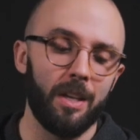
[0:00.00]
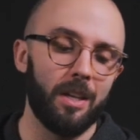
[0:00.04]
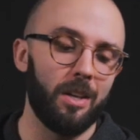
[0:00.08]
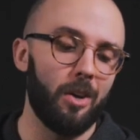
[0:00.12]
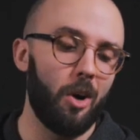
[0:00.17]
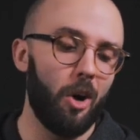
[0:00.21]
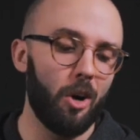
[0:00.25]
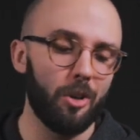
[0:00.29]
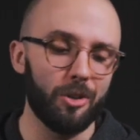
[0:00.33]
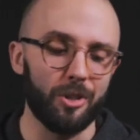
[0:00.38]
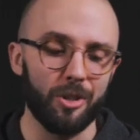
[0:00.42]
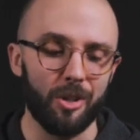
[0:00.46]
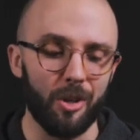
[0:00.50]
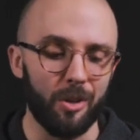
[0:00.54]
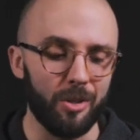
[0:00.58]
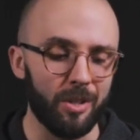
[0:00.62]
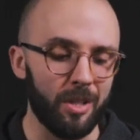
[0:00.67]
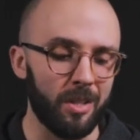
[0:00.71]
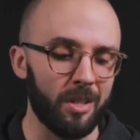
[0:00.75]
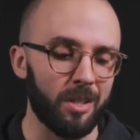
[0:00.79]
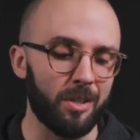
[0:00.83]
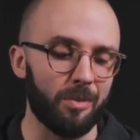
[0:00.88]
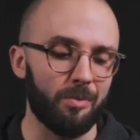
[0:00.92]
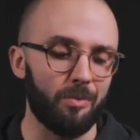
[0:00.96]
All just goes
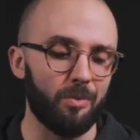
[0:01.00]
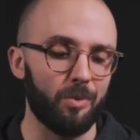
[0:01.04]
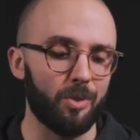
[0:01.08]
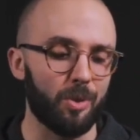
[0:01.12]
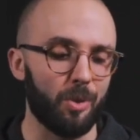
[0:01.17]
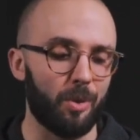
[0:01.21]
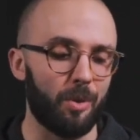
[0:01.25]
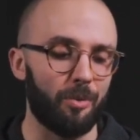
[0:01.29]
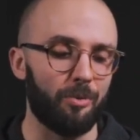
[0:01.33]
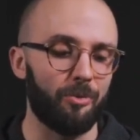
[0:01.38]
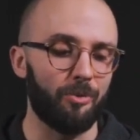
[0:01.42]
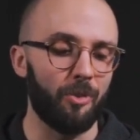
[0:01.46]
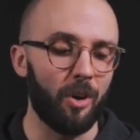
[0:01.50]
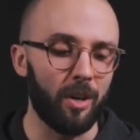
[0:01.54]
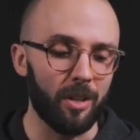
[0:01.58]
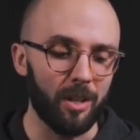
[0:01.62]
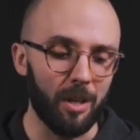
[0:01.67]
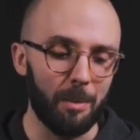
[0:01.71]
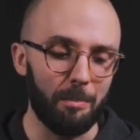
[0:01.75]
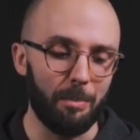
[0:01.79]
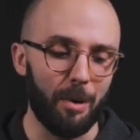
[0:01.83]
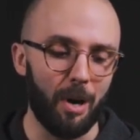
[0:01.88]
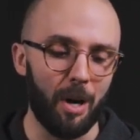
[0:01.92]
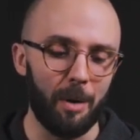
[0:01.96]
in this sort of front
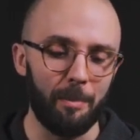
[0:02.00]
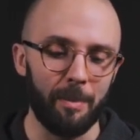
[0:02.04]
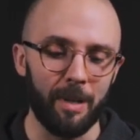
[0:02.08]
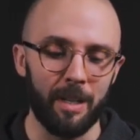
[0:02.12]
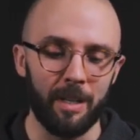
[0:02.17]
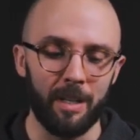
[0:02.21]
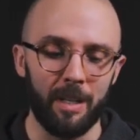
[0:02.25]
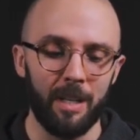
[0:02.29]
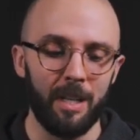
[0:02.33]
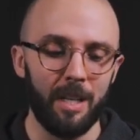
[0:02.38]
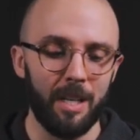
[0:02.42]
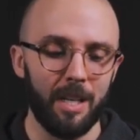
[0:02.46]
compartment.